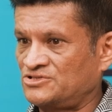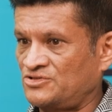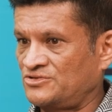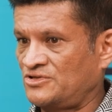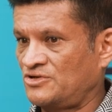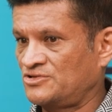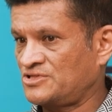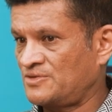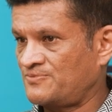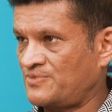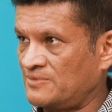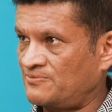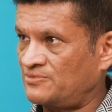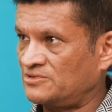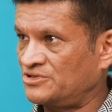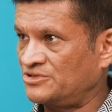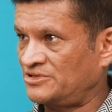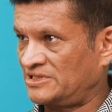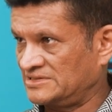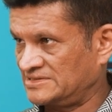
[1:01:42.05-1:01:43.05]
So those are
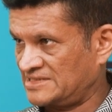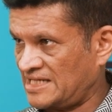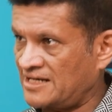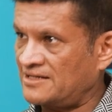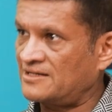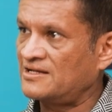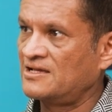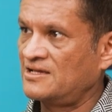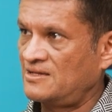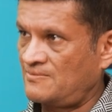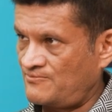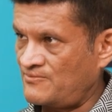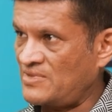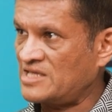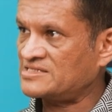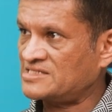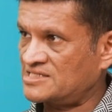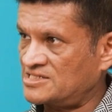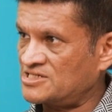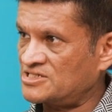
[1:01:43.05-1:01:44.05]
people you can send
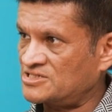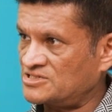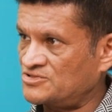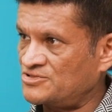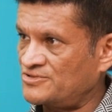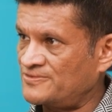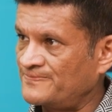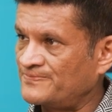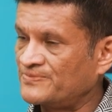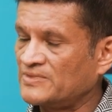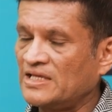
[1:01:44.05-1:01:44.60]
messages to.